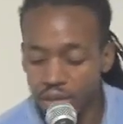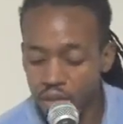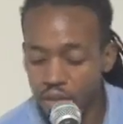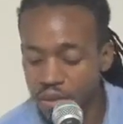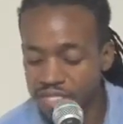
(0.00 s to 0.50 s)

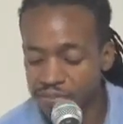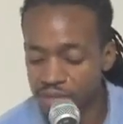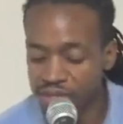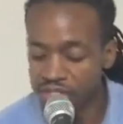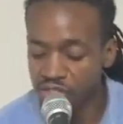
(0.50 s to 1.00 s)
who
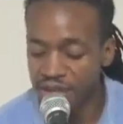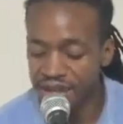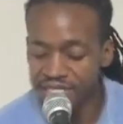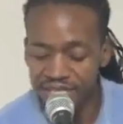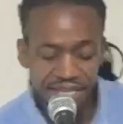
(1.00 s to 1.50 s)
experience
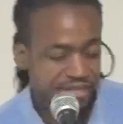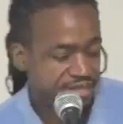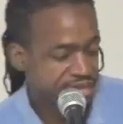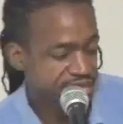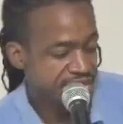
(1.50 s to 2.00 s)
tragedies,
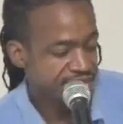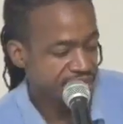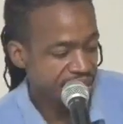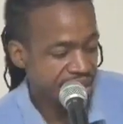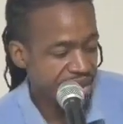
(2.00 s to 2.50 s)

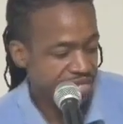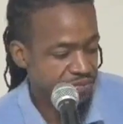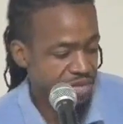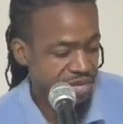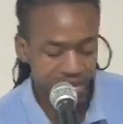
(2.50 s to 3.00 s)
even as
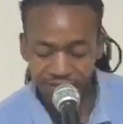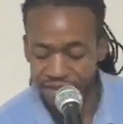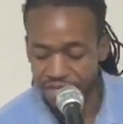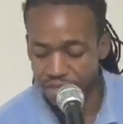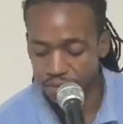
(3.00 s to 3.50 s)
many of
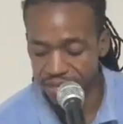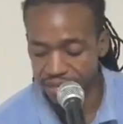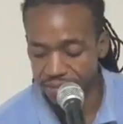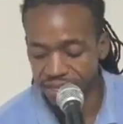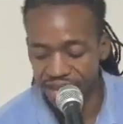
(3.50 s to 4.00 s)
us are
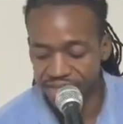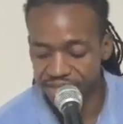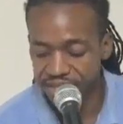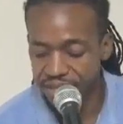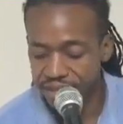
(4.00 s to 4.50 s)
being blessed.